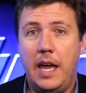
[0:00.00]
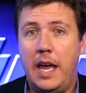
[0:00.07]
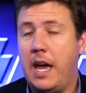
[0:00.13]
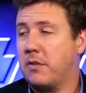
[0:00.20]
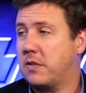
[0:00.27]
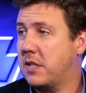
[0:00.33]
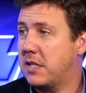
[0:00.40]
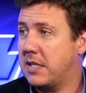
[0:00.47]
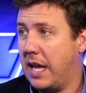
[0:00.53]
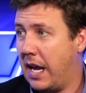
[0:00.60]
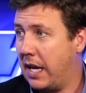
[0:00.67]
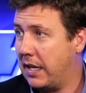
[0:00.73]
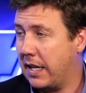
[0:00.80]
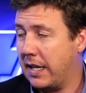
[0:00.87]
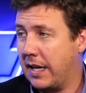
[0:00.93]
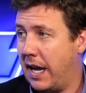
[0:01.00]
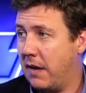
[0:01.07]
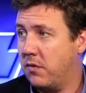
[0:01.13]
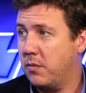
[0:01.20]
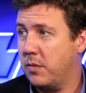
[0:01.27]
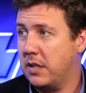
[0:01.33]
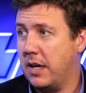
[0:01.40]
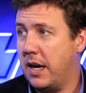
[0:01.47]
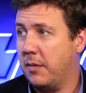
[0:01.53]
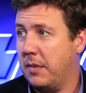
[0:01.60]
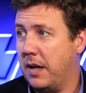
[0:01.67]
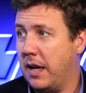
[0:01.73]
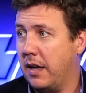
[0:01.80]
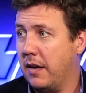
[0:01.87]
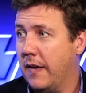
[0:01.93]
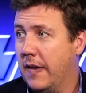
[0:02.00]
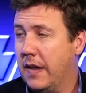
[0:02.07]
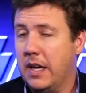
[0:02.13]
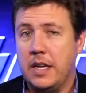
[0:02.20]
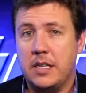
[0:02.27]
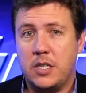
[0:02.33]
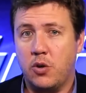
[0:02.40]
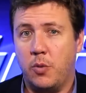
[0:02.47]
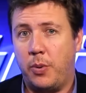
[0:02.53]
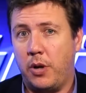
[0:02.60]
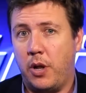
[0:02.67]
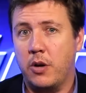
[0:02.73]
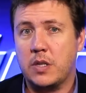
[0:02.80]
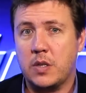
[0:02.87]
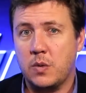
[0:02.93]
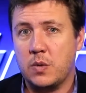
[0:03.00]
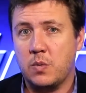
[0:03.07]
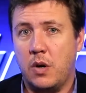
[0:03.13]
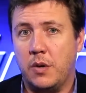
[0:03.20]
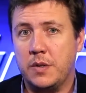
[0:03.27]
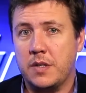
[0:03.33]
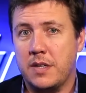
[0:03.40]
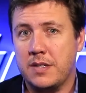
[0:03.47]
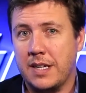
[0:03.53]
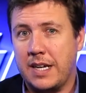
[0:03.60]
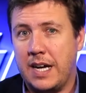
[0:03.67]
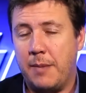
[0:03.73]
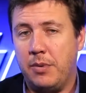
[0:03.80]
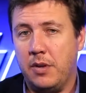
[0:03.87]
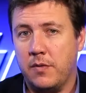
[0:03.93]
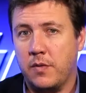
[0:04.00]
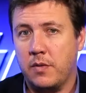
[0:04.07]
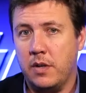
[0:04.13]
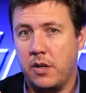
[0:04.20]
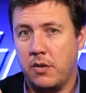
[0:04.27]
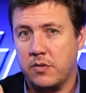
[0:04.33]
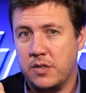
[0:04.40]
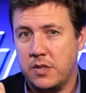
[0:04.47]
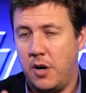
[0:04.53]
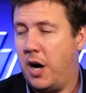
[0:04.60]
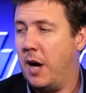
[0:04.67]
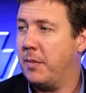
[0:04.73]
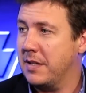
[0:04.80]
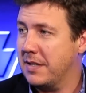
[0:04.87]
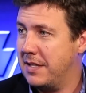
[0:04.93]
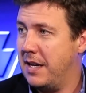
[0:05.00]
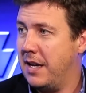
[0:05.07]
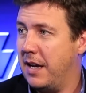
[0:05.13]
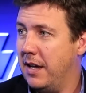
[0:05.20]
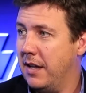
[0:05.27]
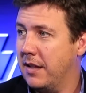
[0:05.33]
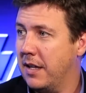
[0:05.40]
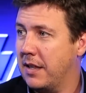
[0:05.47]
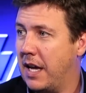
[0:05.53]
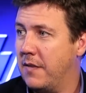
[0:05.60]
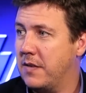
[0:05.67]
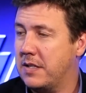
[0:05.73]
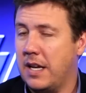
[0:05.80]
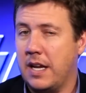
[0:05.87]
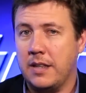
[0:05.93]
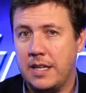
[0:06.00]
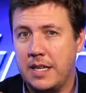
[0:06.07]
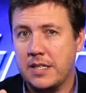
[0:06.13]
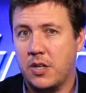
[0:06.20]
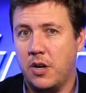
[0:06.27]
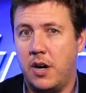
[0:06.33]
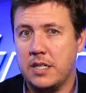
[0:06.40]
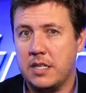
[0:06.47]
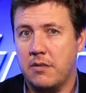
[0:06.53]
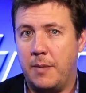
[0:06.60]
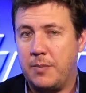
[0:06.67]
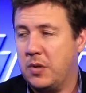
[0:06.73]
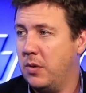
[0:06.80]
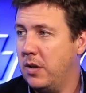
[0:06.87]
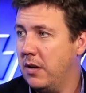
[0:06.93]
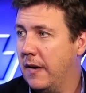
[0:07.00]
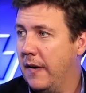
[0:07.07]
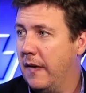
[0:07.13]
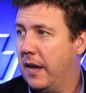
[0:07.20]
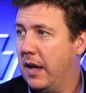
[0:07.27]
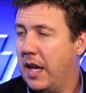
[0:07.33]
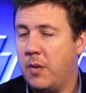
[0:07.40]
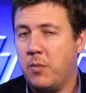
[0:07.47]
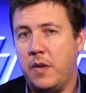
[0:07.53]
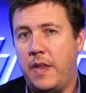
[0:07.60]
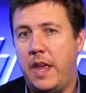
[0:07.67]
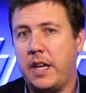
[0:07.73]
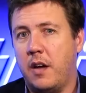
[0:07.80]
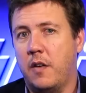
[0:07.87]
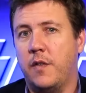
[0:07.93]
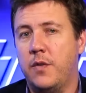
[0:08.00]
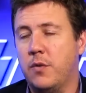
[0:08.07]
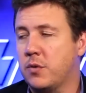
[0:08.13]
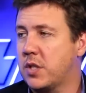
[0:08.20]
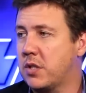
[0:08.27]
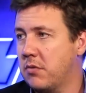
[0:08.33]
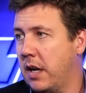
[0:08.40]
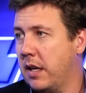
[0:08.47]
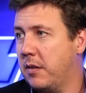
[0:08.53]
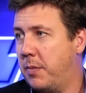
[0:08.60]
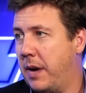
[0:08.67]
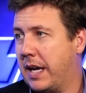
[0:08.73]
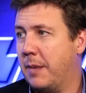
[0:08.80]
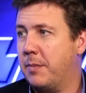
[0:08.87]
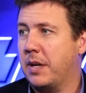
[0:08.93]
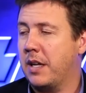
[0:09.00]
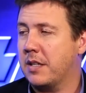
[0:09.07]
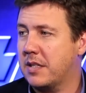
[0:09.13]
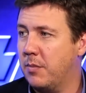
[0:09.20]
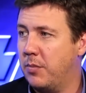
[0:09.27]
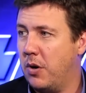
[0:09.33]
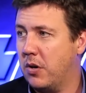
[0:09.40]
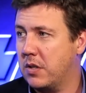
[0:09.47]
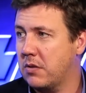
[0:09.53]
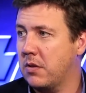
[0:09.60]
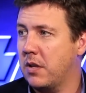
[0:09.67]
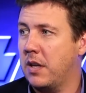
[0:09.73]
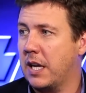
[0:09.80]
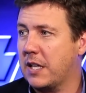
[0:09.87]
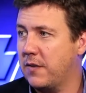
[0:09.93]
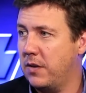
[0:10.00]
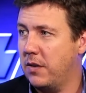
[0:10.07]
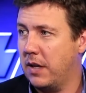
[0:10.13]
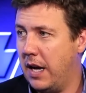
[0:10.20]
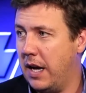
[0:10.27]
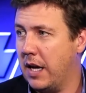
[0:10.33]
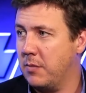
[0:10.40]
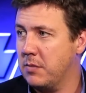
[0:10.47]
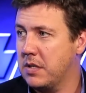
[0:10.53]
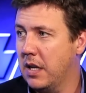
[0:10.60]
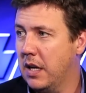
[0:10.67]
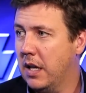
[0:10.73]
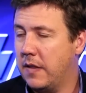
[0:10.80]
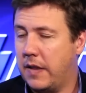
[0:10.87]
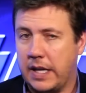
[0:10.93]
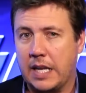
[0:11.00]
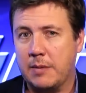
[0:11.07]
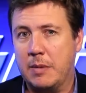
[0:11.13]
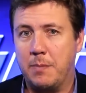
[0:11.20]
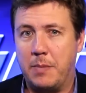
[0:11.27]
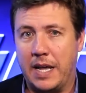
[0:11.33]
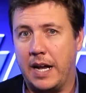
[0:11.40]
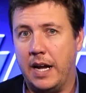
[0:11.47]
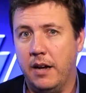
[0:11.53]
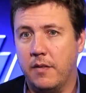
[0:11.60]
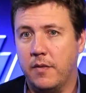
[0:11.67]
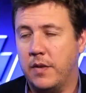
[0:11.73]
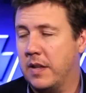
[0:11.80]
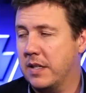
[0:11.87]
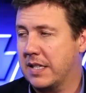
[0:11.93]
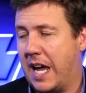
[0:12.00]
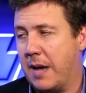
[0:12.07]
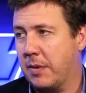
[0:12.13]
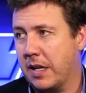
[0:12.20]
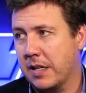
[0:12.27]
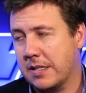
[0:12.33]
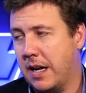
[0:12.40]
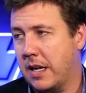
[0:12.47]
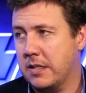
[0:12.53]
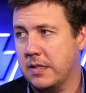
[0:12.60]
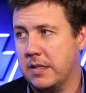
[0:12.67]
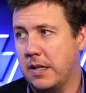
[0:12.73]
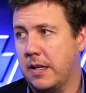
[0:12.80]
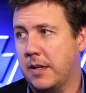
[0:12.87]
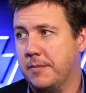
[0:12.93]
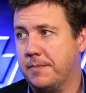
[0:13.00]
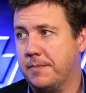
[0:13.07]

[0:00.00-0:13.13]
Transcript: Outstanding game from a young man. Tuipulotu as well. So there's a couple of little diamonds there that they've said these guys are up to it. And when they go full strength back up against the Box or in the next few games, they're going to be better for this game against Argentina.